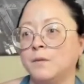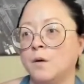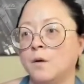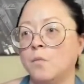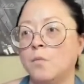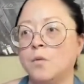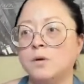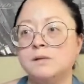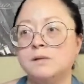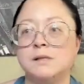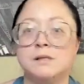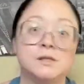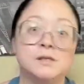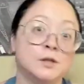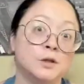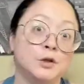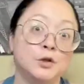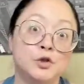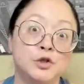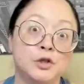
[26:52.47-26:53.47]
was a
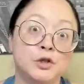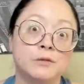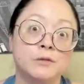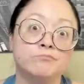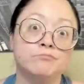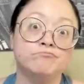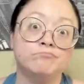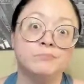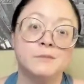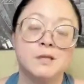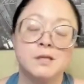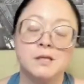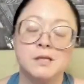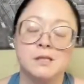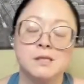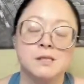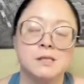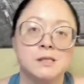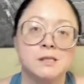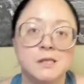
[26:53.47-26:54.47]
solution to
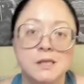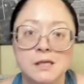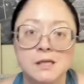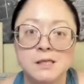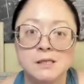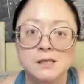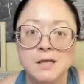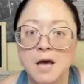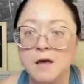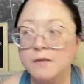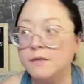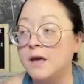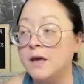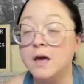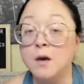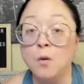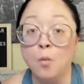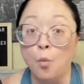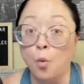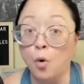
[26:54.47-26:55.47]
this disease that
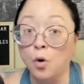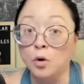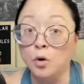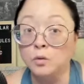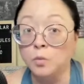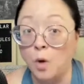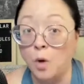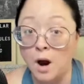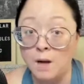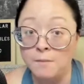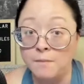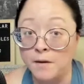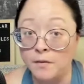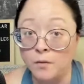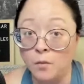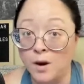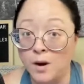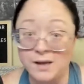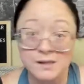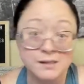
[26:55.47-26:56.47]
hit worldwide, by the
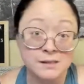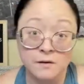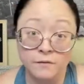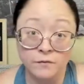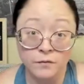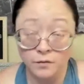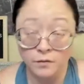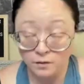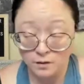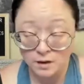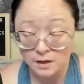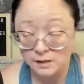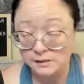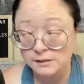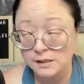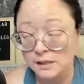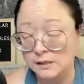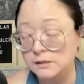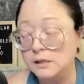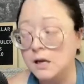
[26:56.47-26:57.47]
way, except for the United
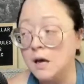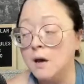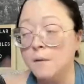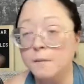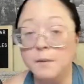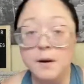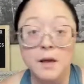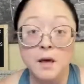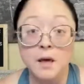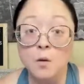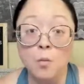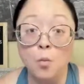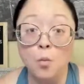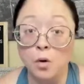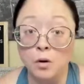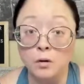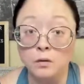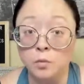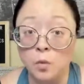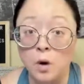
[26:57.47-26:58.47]
States. But it hit
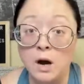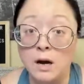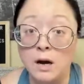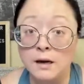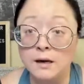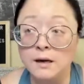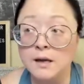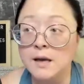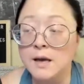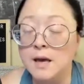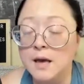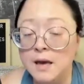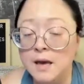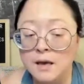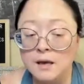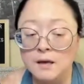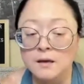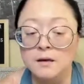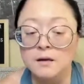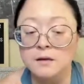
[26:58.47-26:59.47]
worldwide,
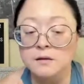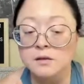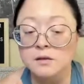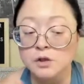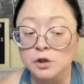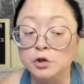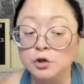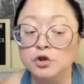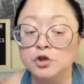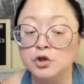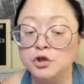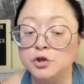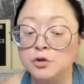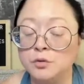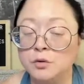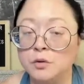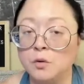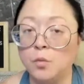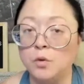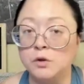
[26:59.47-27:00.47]
and the solution
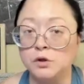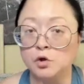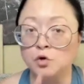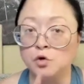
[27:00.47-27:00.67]
to it was